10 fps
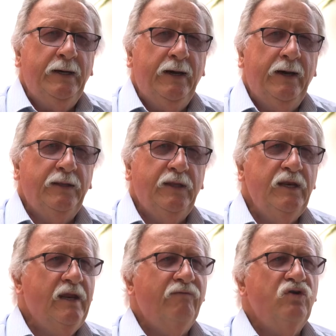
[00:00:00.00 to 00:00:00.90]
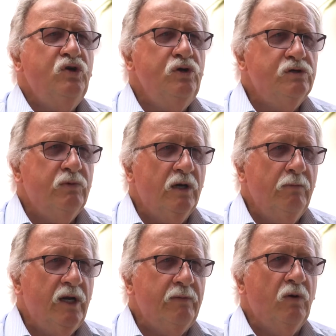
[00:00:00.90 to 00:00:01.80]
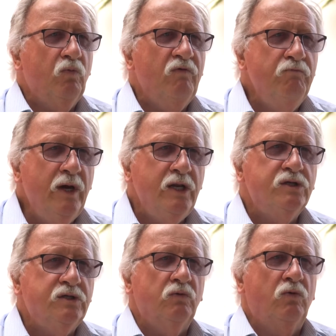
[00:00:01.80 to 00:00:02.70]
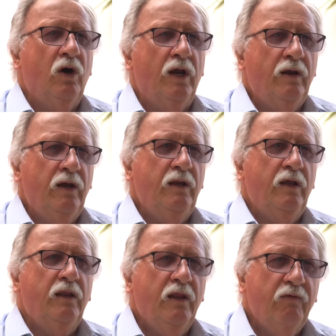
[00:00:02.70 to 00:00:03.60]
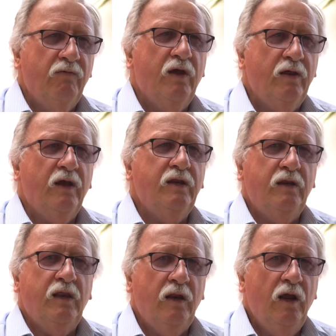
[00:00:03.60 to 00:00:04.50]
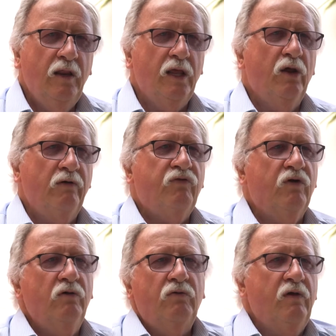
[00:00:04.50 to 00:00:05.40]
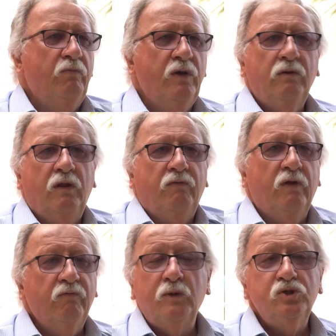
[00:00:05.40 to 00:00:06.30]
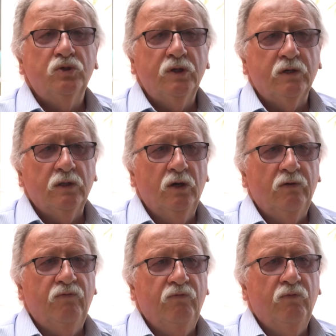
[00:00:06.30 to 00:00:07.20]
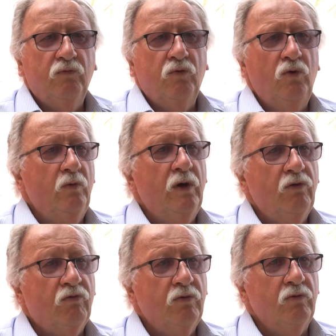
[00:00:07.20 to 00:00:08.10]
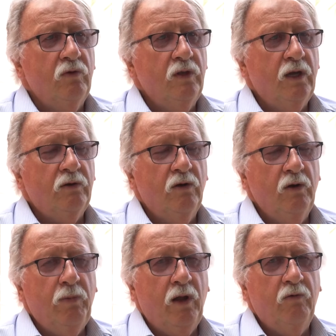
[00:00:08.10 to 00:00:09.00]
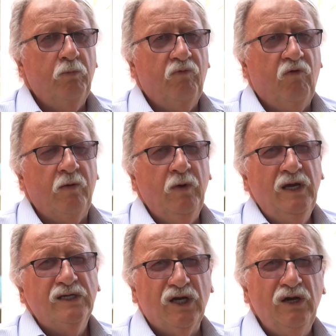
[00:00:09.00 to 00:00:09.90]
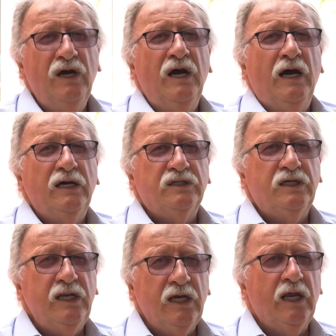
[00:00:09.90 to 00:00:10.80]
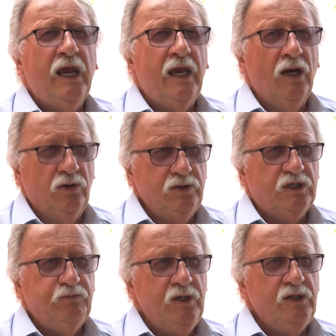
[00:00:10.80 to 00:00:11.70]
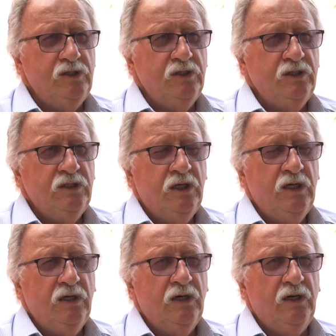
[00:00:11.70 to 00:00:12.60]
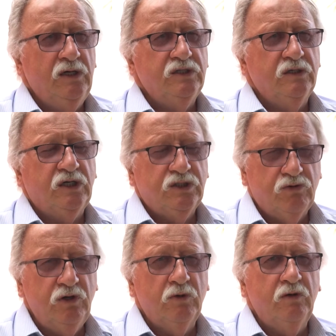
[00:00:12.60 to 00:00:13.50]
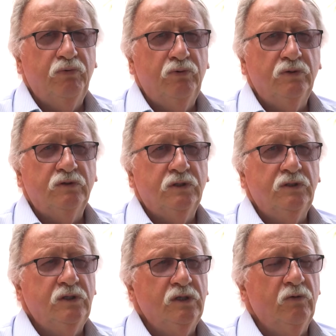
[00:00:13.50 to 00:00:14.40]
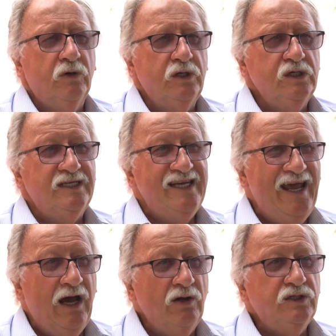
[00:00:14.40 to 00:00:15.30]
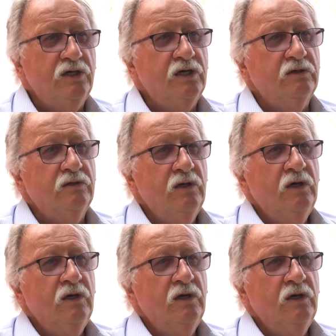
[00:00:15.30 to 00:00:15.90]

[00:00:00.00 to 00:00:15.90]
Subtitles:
didn't have a huge amount of money, but we've managed it right. And their lifestyle, they've been enjoying life all the way through in that time frame. So it's getting a handle on the expenditure is extremely important, so that you know what it is now, so you can